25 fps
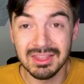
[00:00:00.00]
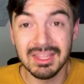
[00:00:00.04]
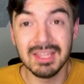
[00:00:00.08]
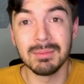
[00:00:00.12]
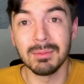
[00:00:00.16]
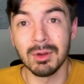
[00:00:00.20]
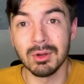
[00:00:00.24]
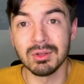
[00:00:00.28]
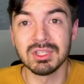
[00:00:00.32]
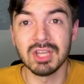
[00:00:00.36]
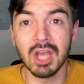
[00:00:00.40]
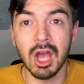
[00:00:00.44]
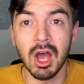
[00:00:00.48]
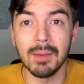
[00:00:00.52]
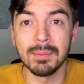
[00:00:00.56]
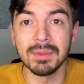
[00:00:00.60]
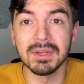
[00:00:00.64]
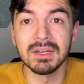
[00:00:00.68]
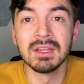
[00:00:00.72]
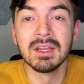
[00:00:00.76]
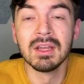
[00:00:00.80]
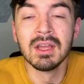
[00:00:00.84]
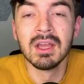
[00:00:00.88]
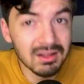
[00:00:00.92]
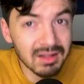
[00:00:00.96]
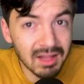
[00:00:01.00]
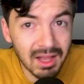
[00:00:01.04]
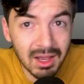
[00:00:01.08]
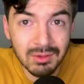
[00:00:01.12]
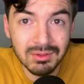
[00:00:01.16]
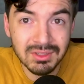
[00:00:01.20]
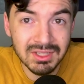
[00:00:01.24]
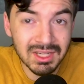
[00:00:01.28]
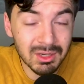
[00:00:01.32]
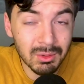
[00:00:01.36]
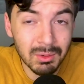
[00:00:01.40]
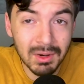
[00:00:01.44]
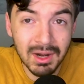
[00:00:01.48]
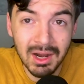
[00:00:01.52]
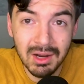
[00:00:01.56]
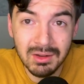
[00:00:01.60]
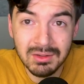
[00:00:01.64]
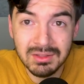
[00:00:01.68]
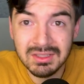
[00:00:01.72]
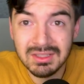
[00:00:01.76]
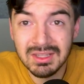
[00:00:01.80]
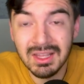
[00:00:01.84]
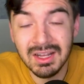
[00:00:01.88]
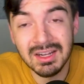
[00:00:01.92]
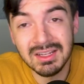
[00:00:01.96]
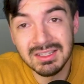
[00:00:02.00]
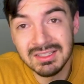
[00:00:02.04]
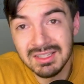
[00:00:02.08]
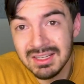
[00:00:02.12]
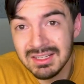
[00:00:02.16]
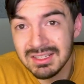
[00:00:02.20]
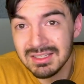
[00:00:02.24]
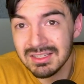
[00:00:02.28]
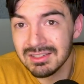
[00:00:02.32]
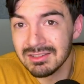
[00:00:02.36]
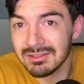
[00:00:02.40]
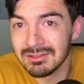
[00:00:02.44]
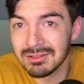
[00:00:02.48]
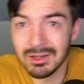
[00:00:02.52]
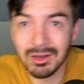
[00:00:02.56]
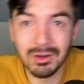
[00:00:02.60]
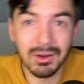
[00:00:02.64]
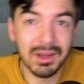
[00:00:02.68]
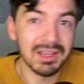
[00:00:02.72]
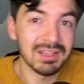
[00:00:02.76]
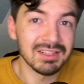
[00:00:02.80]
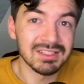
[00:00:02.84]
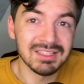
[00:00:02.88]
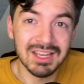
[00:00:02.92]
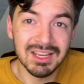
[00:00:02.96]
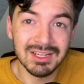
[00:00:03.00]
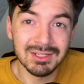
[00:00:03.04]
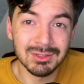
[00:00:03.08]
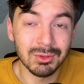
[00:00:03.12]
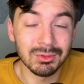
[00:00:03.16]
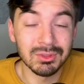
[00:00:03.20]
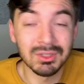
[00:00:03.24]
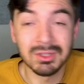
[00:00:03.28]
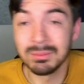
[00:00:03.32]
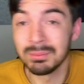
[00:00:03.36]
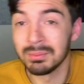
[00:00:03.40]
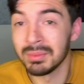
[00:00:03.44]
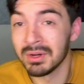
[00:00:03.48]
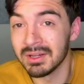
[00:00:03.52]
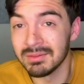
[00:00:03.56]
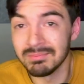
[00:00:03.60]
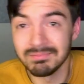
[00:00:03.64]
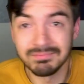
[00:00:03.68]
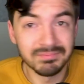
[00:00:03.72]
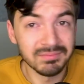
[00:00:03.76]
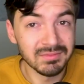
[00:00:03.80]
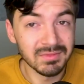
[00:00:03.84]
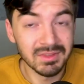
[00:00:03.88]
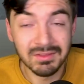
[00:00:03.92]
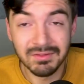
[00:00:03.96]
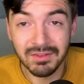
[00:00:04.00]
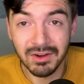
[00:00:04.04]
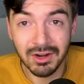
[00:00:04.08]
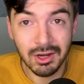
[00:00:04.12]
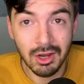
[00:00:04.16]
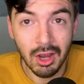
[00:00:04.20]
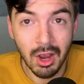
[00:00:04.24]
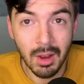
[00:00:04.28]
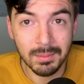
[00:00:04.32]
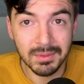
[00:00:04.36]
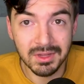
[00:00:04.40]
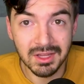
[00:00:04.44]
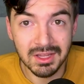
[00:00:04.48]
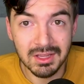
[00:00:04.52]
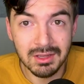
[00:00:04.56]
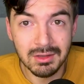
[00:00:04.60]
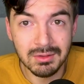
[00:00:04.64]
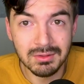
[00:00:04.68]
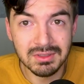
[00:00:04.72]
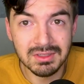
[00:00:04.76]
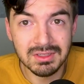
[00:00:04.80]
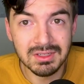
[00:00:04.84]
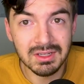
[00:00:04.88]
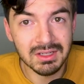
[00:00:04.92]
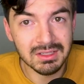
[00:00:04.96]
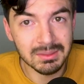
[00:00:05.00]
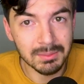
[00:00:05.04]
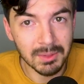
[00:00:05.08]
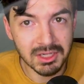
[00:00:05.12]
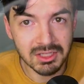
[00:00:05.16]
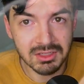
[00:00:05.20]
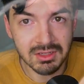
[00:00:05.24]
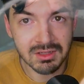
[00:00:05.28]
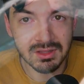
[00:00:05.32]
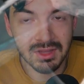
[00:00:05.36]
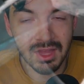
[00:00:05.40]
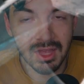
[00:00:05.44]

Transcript: the most common cloud data warehouse that exists. So I can say it's older, but very commonly used, especially in